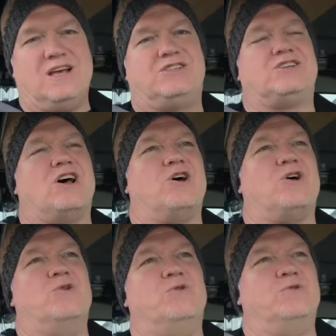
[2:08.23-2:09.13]

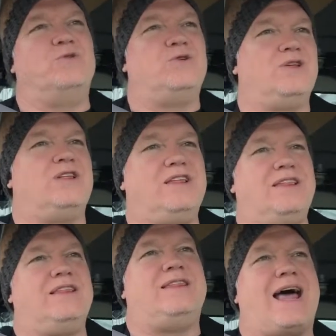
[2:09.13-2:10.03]
So
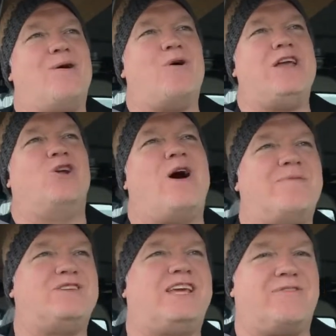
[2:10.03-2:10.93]
that way you don't
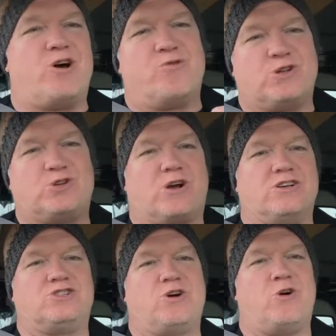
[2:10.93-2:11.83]
have to give it over to a
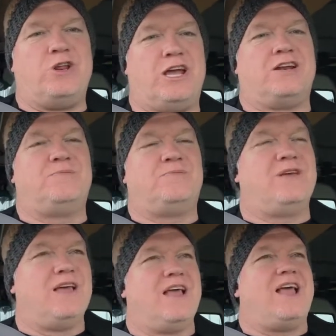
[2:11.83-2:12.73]
custodian.
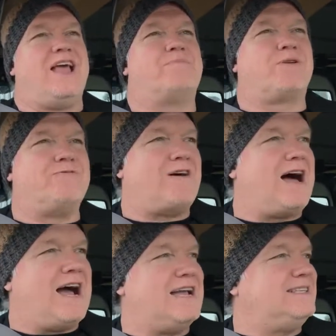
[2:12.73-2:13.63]
It
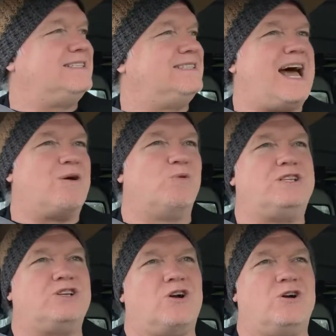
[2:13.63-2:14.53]
provides that
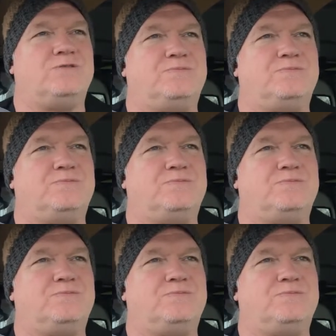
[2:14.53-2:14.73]
return.